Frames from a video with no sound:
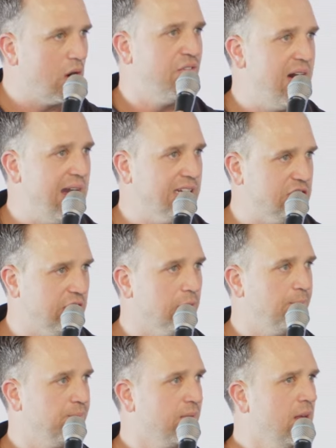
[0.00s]
find you.
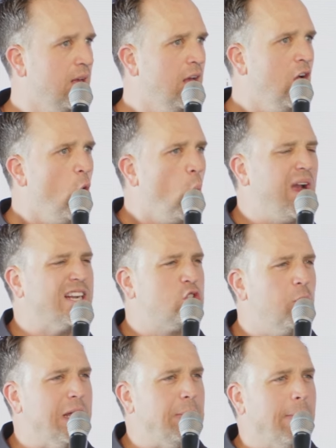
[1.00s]
We got too
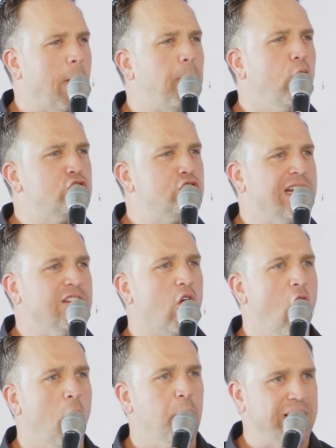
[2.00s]
many people pushing their
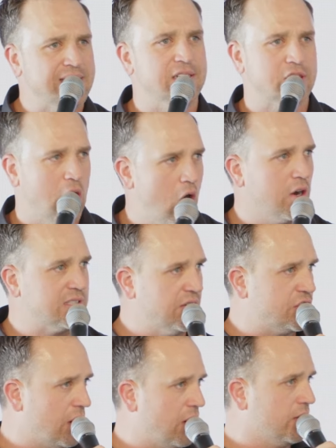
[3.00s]
own business cards in the
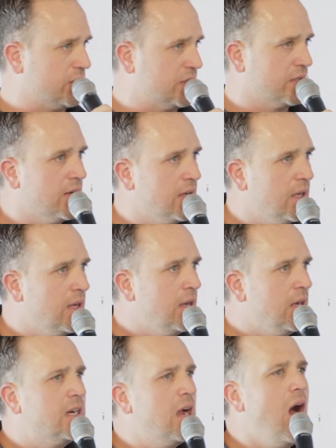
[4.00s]
church.
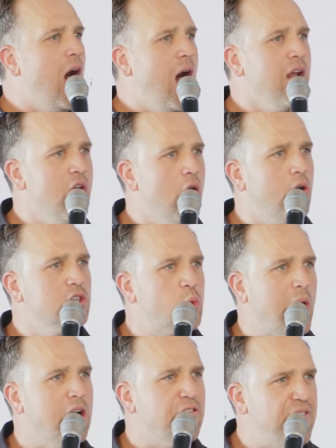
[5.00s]
God knows
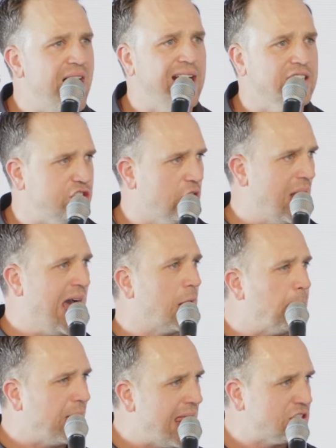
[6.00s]
where to find you, how to
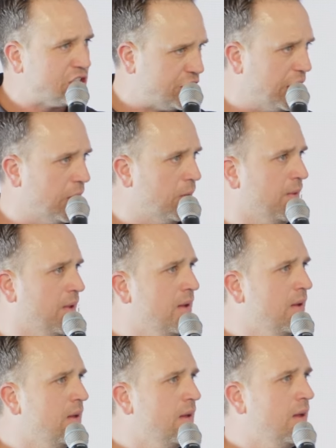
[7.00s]
bless you.
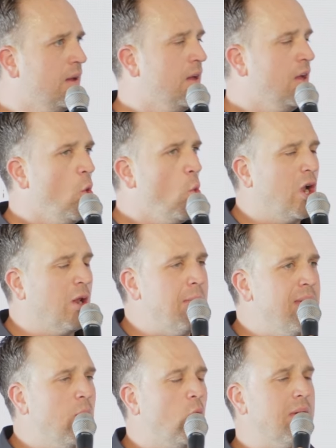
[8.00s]
One of
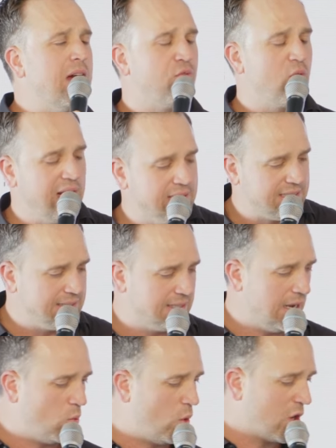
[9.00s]
my one of my friends, he's
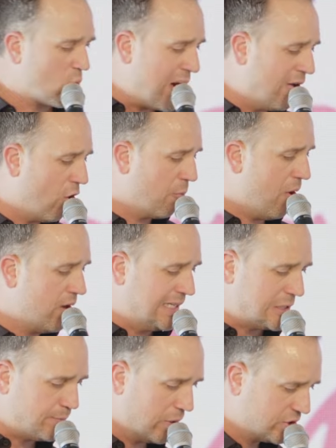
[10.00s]
a, one of Reinhard
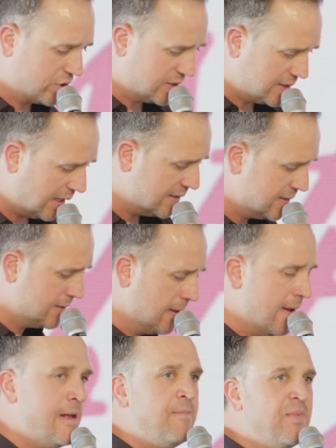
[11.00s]
Bonnke's spiritual sons.
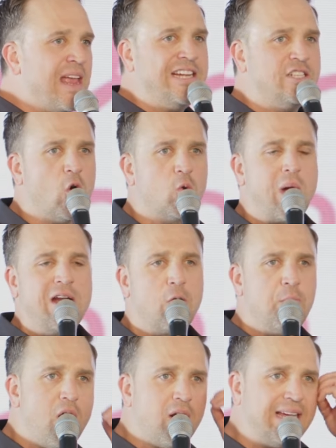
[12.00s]
And he told Reinhard
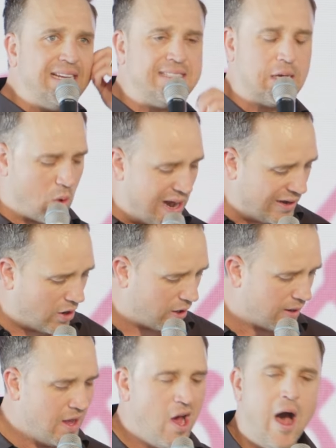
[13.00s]
Bonnke, he said,
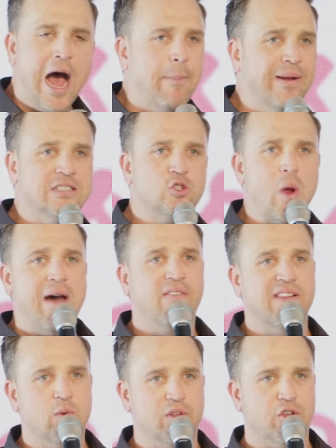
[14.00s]
Reinhard, I've been
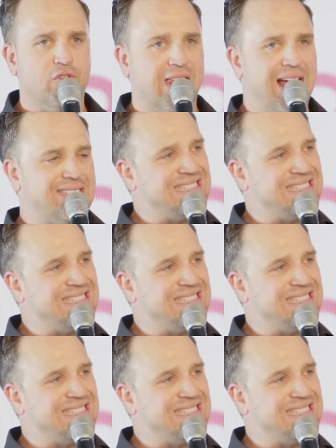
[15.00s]
traveling with you the last